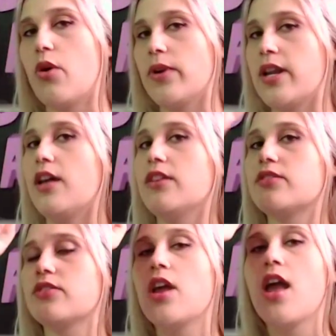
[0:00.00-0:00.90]
one
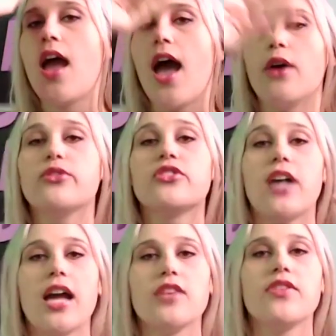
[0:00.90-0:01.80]
else
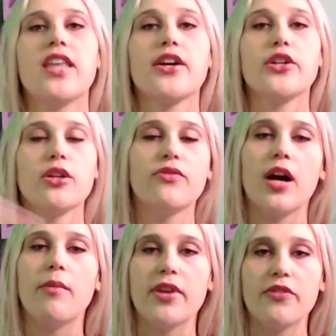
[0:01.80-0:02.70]
outside of it that could have
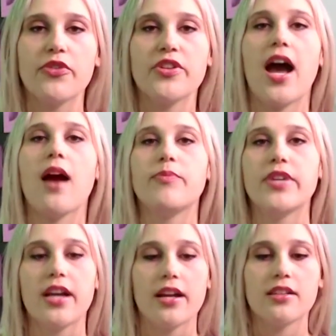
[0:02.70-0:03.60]
come in for that
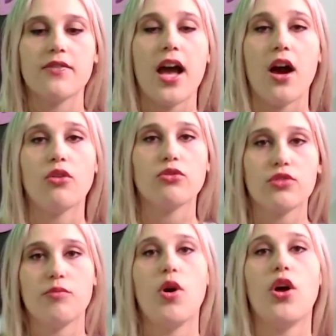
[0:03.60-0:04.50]
because of how
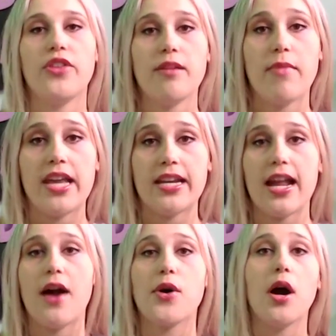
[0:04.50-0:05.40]
small they made it,
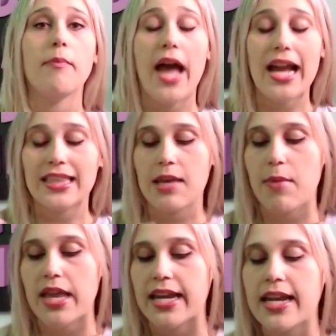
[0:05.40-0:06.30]
how compact they
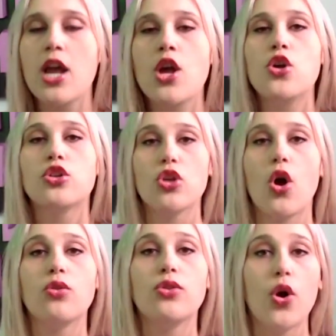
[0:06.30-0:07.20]
made it.
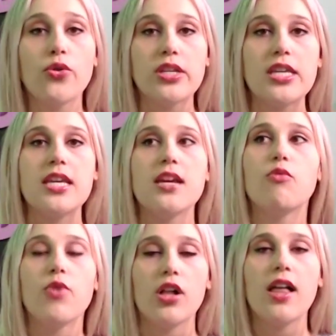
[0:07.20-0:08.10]
So Loki
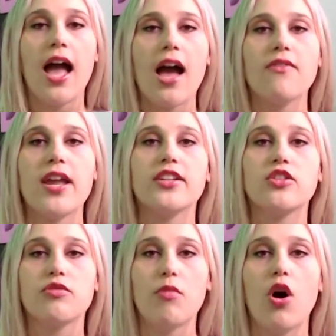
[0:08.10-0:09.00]
will have a
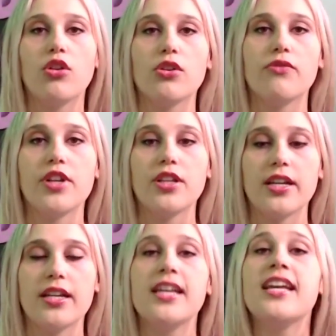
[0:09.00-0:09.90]
smaller
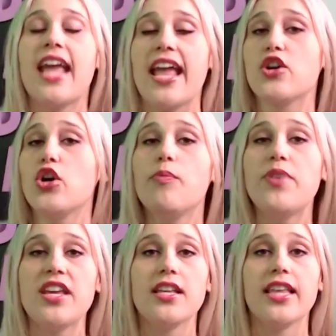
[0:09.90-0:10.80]
villain. It could
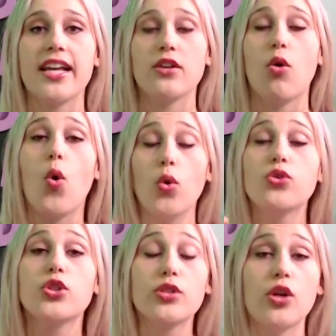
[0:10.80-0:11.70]
be like an
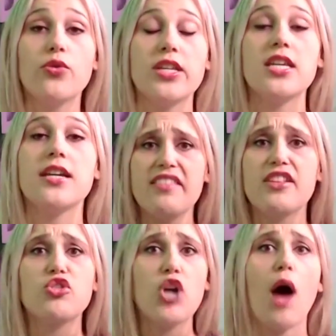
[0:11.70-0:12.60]
older Loki,
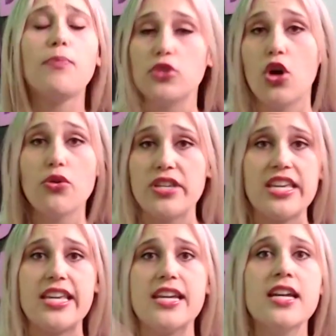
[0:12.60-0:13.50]
the top
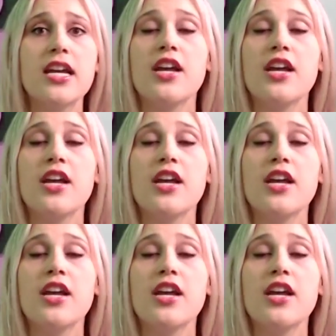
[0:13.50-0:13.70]
Loki,